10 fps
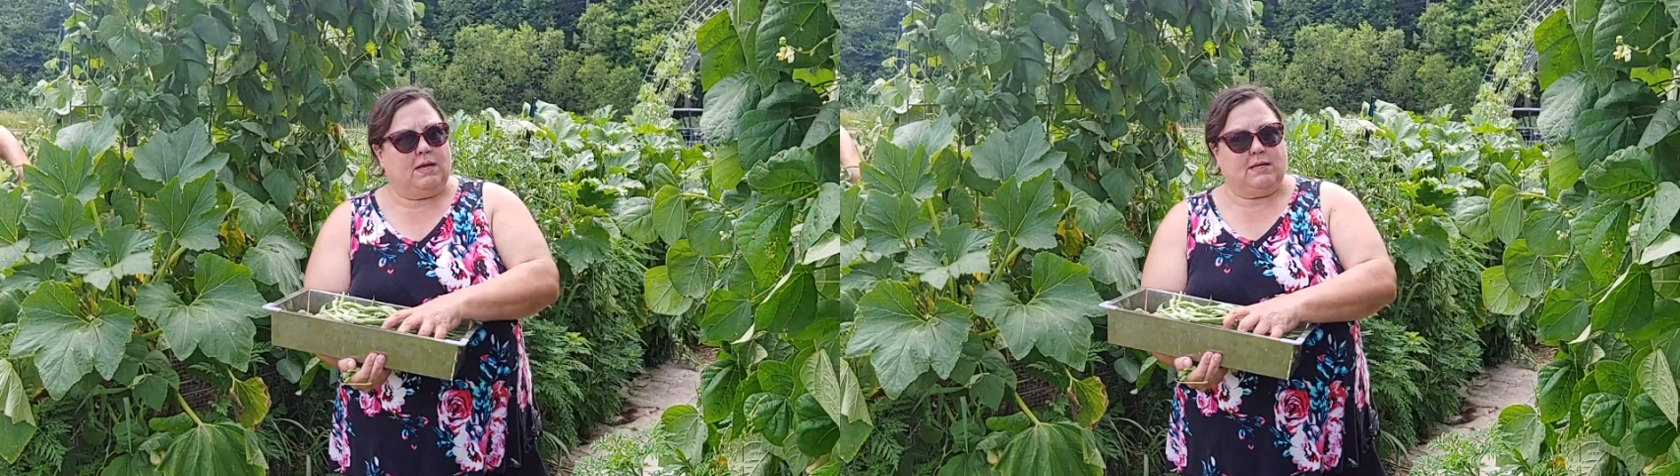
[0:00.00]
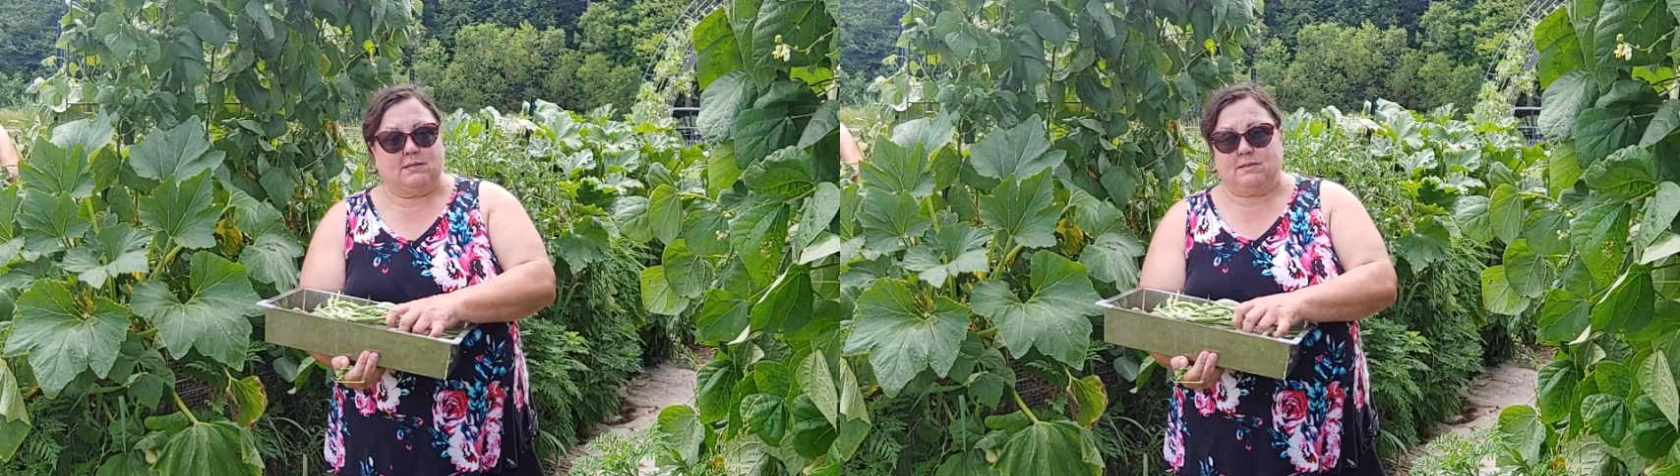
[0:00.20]

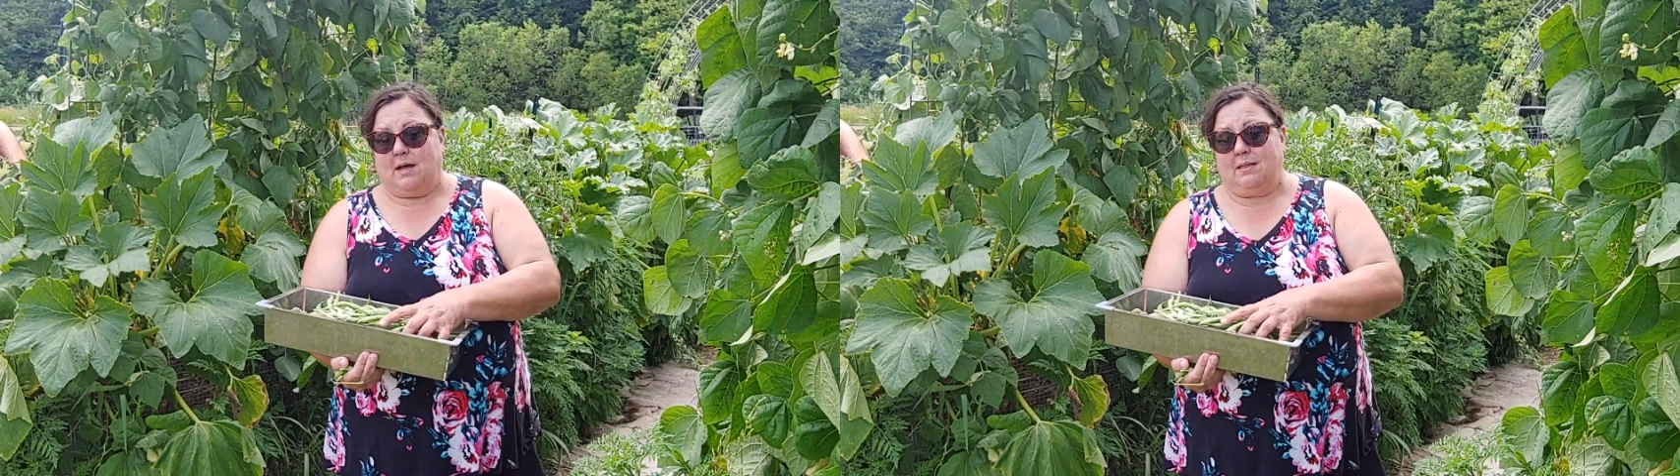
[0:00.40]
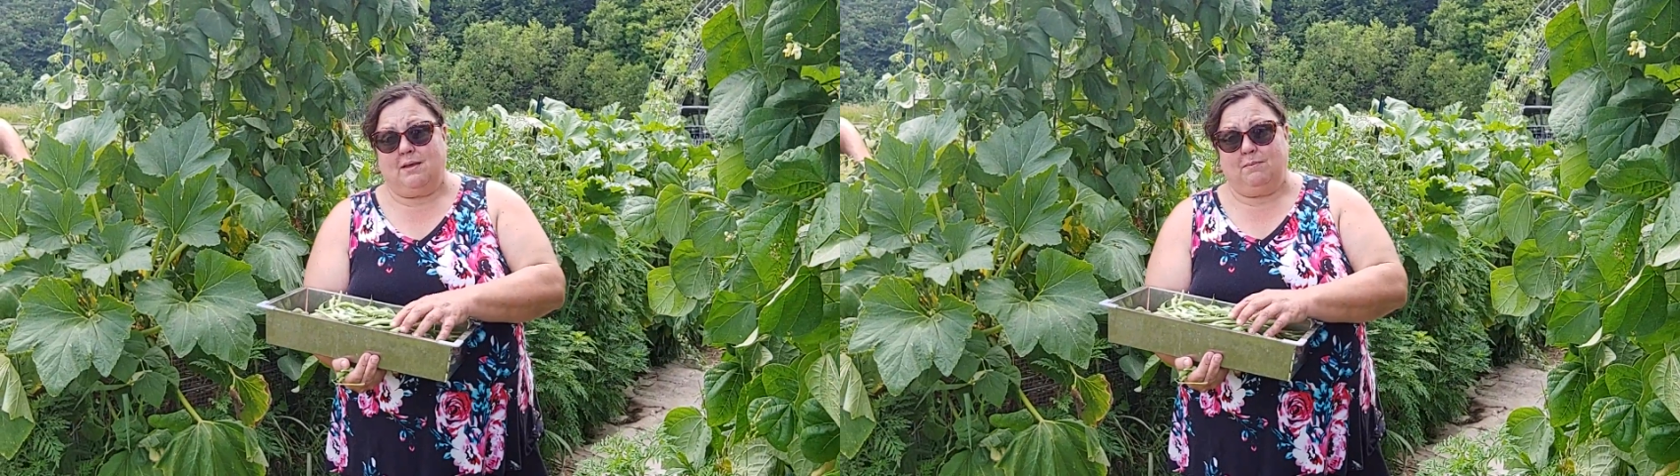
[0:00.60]
is
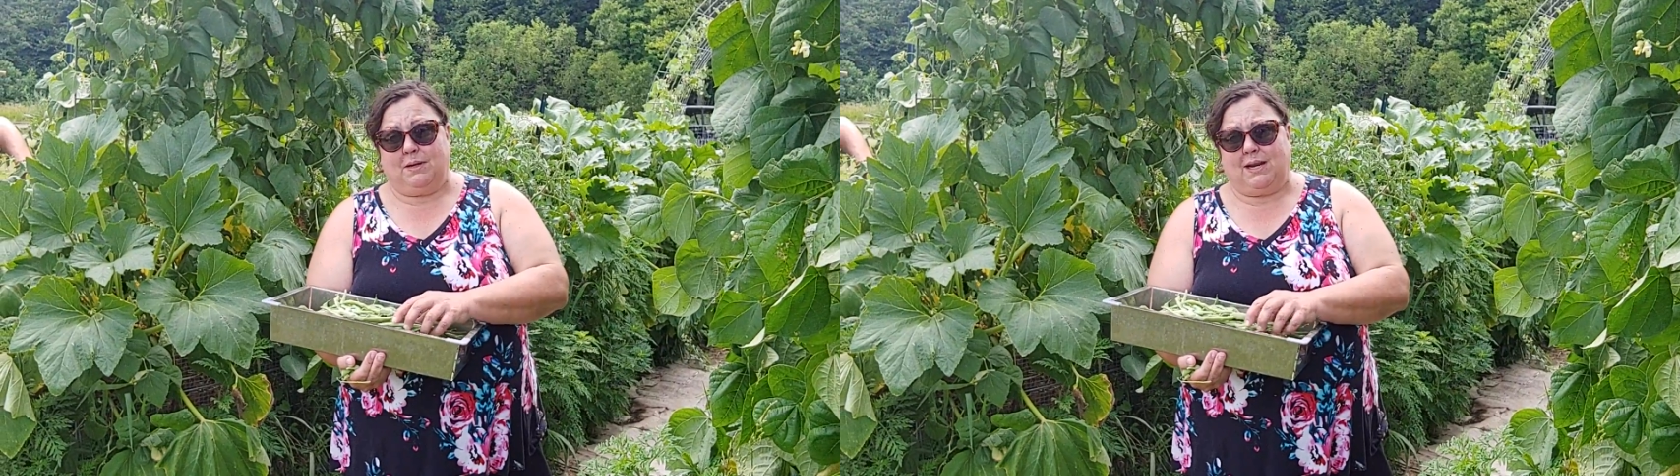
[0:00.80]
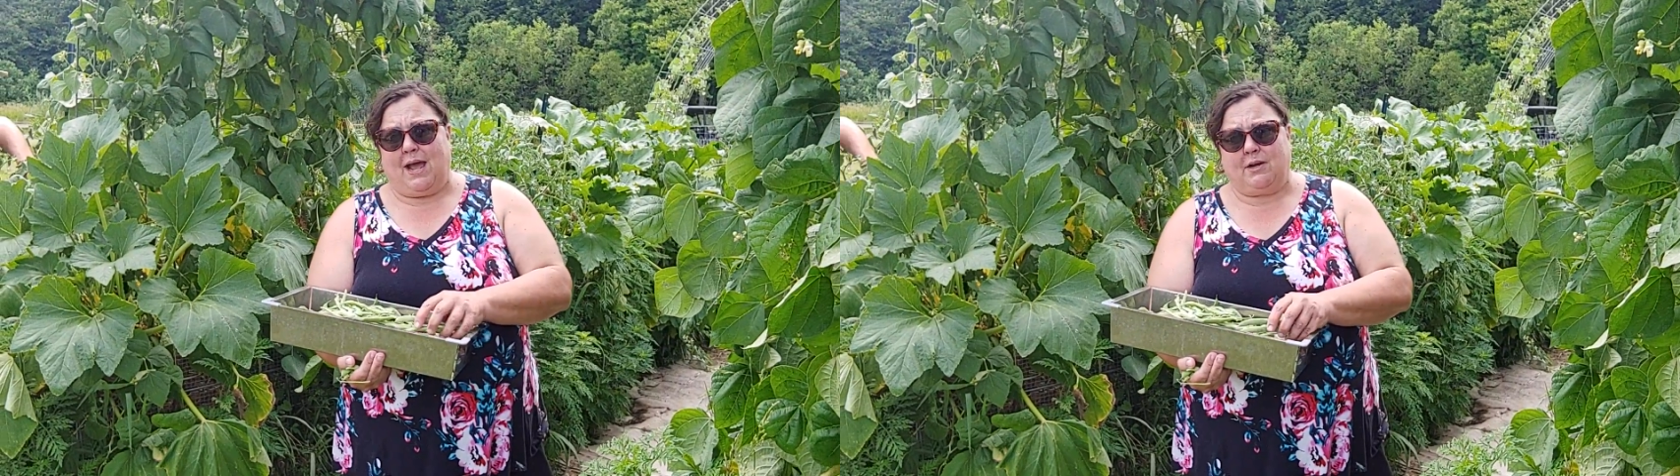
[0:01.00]
nothing
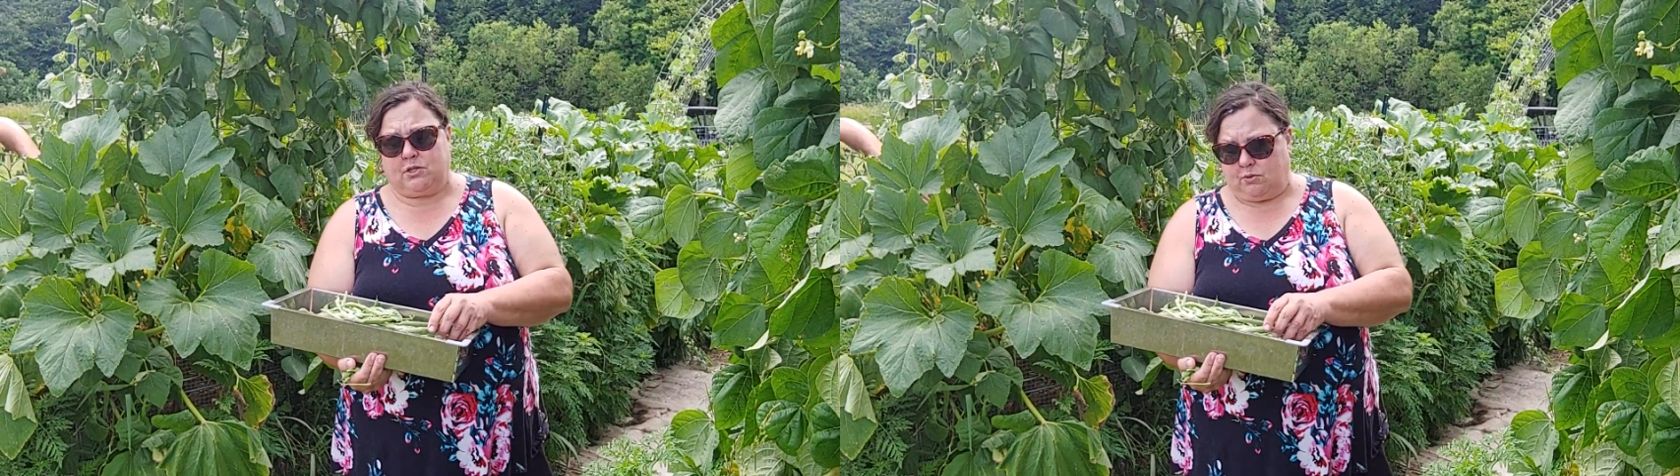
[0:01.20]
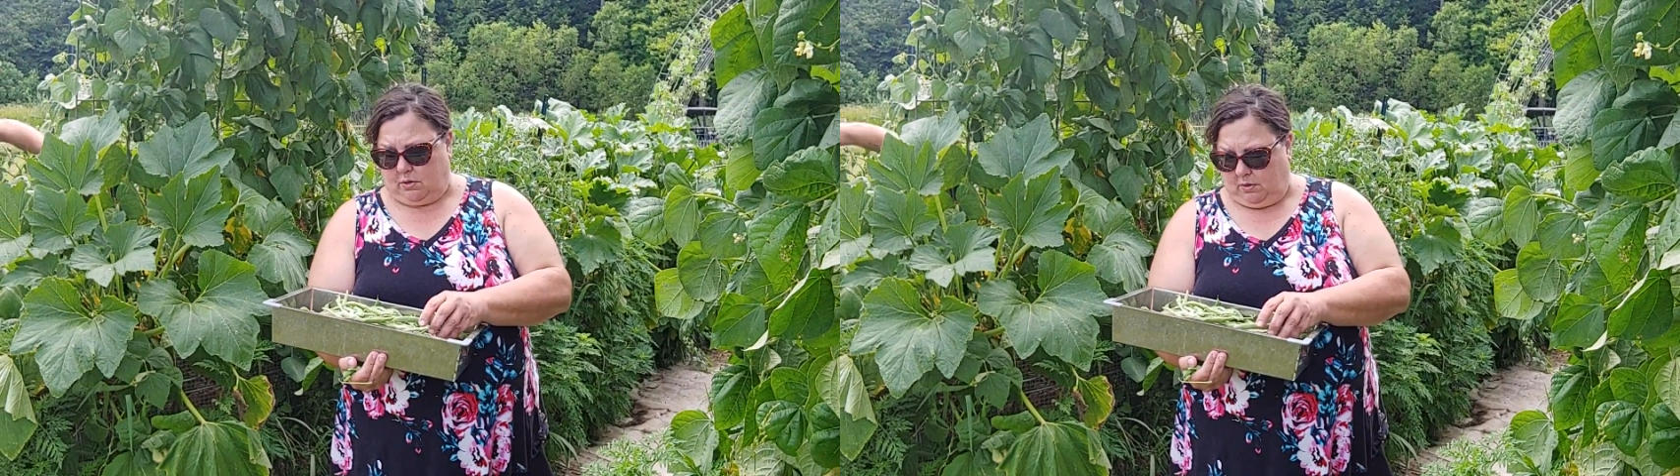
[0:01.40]
but
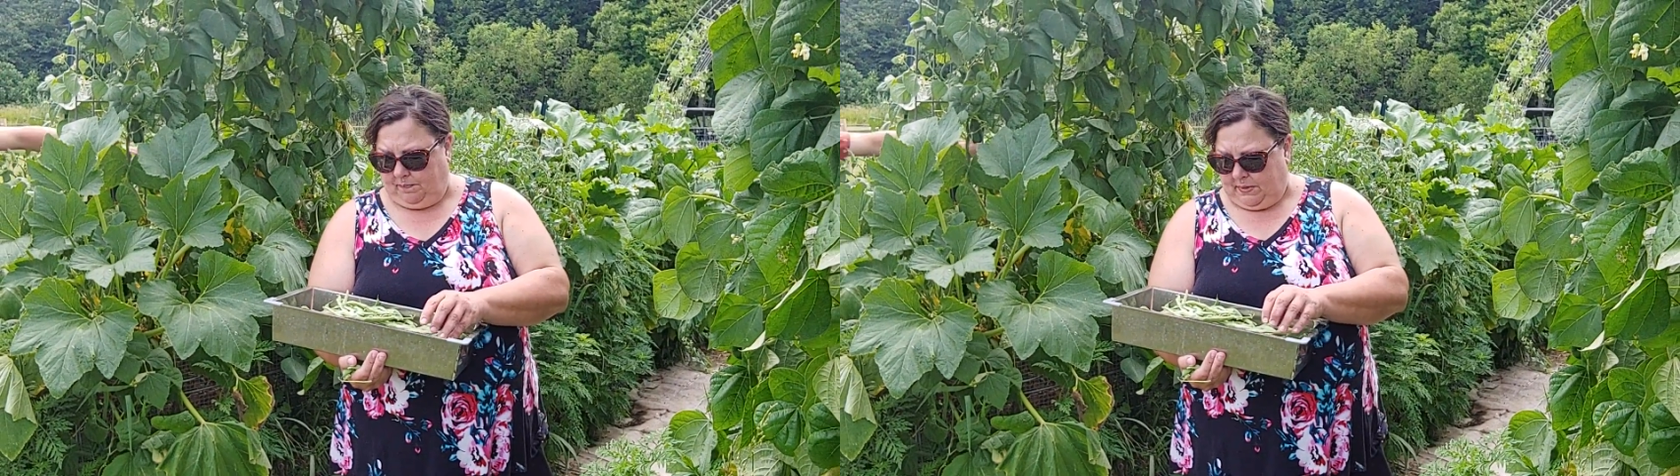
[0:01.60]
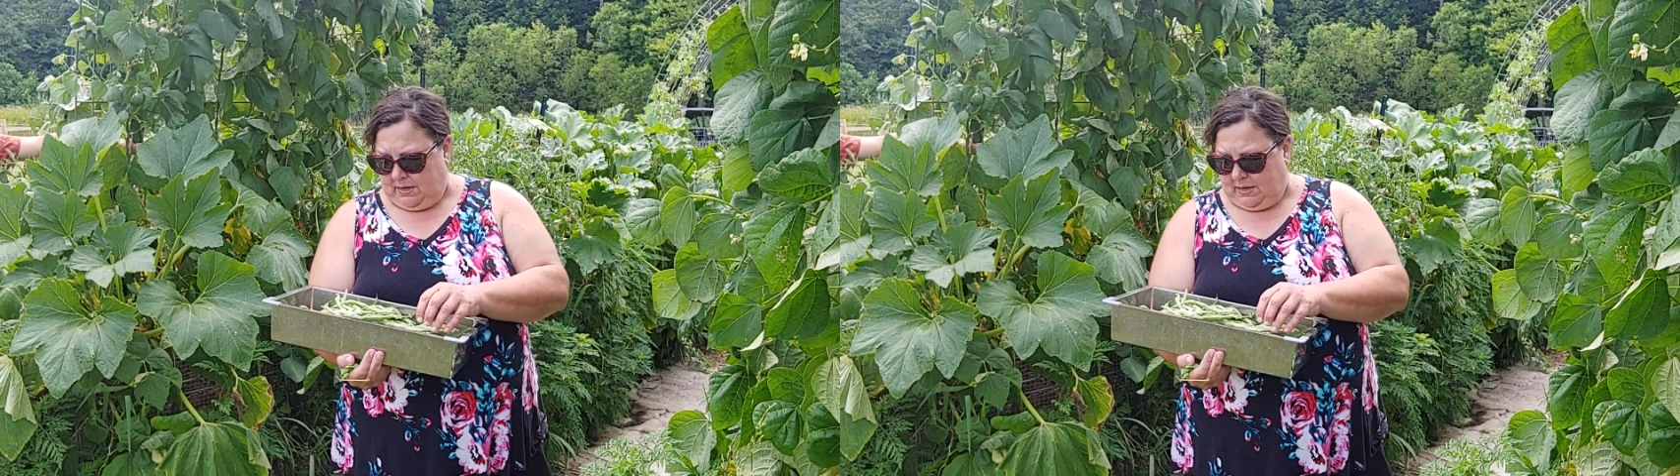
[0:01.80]
natural.